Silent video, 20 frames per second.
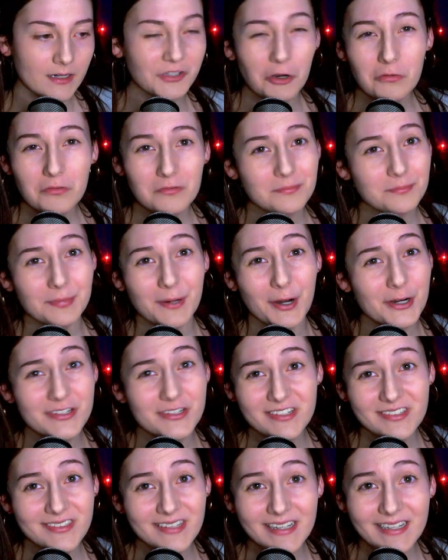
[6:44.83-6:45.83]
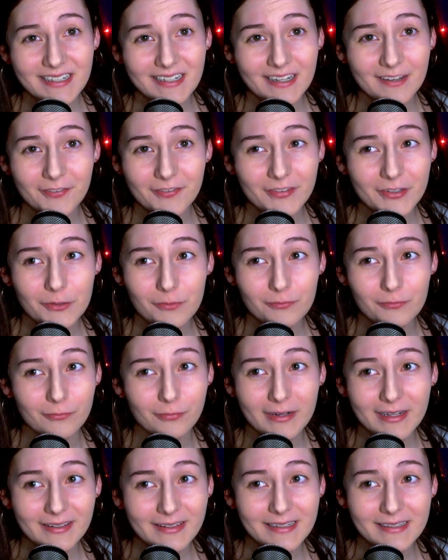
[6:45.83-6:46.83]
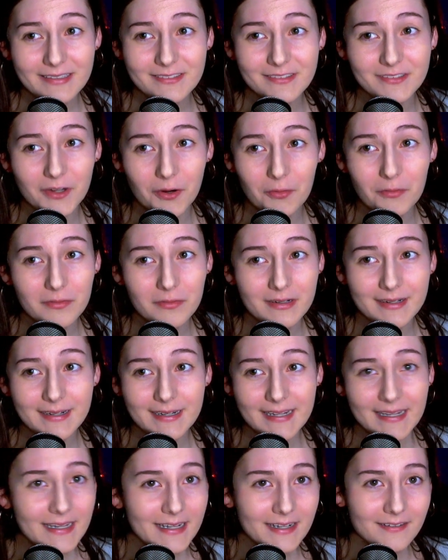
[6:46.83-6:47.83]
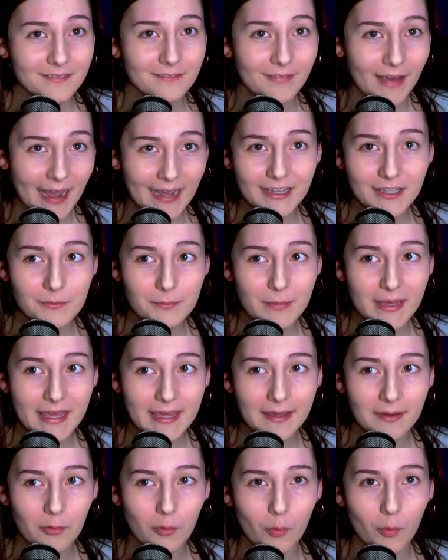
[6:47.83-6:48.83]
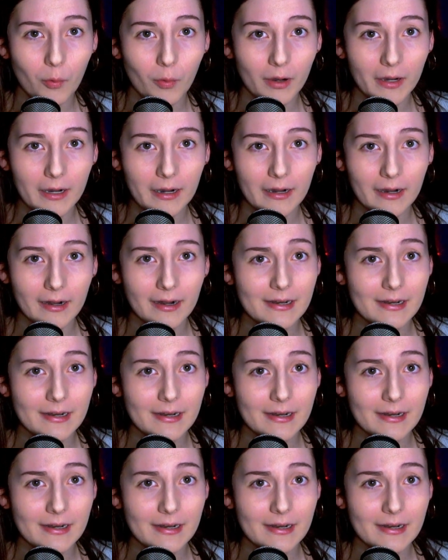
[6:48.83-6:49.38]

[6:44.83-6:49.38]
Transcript: don't purchase it if you really don't need vacuuming or